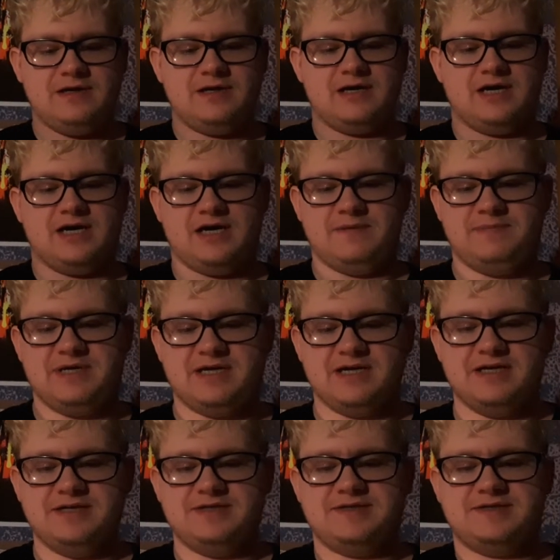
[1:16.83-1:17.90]
uh,
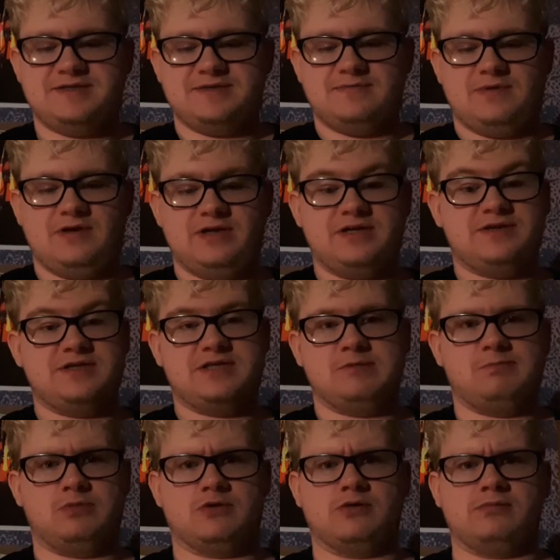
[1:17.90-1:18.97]
because, well, not the
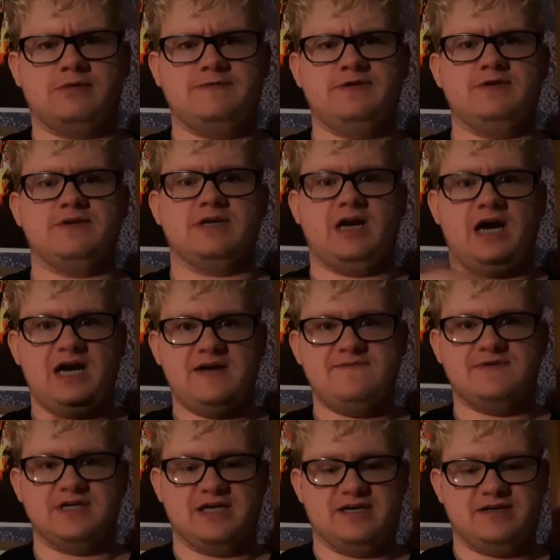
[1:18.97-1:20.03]
typical review that
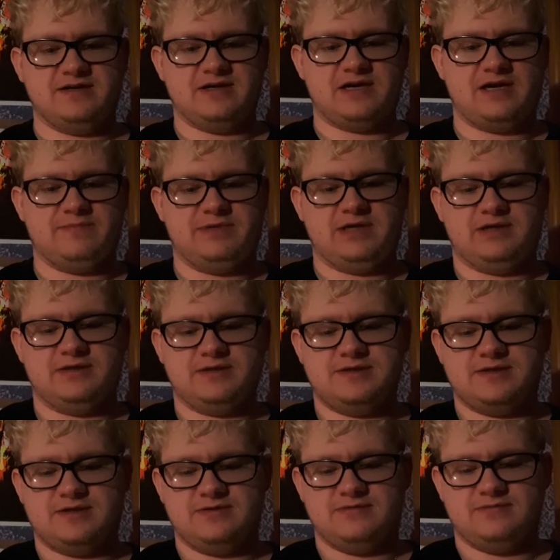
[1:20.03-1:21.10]
I've done, I mean,
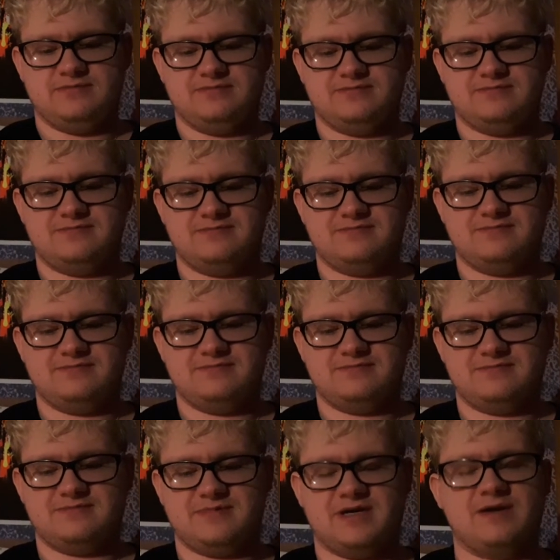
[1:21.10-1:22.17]
so
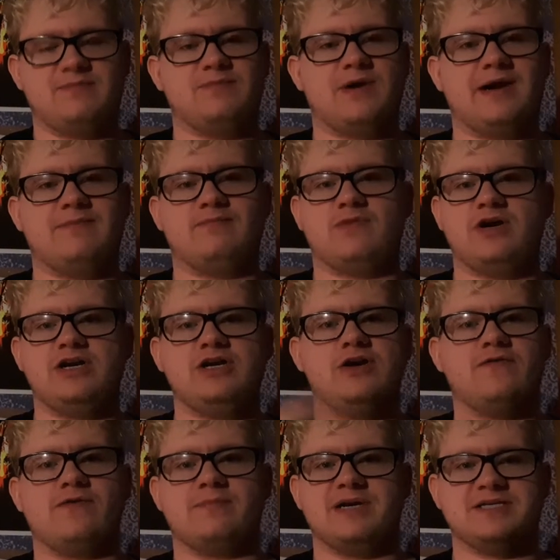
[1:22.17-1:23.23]
I'm, I'm running
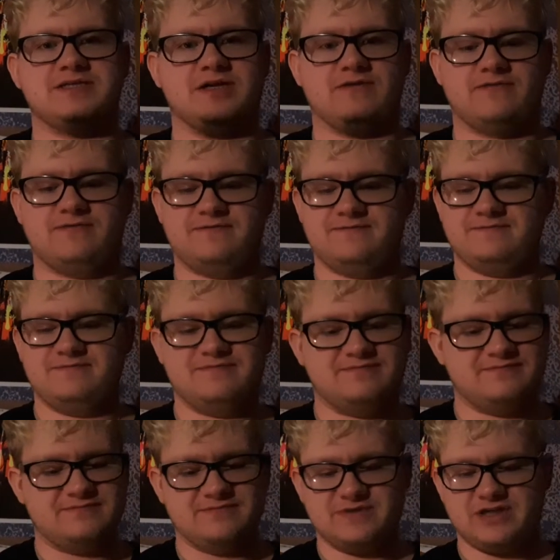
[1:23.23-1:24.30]
over myself
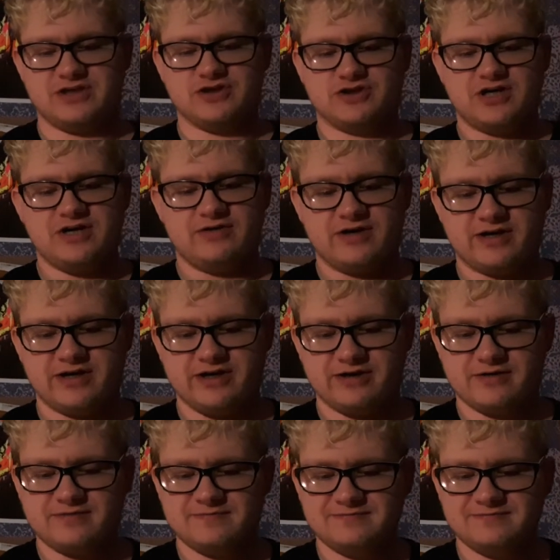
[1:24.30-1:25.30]
like a train wreck here.